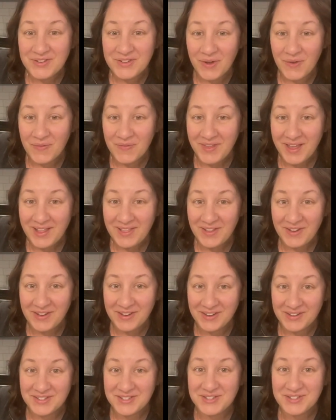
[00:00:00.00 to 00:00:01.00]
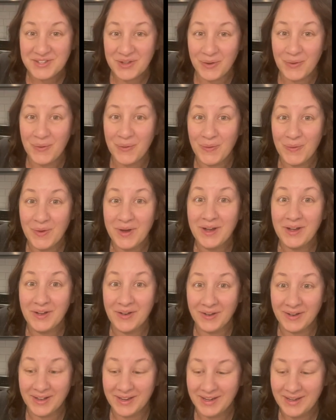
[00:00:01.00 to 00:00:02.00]
Don't they look so
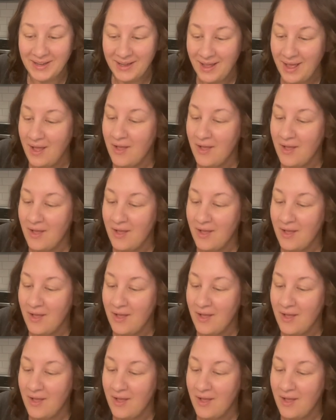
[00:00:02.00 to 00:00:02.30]
good?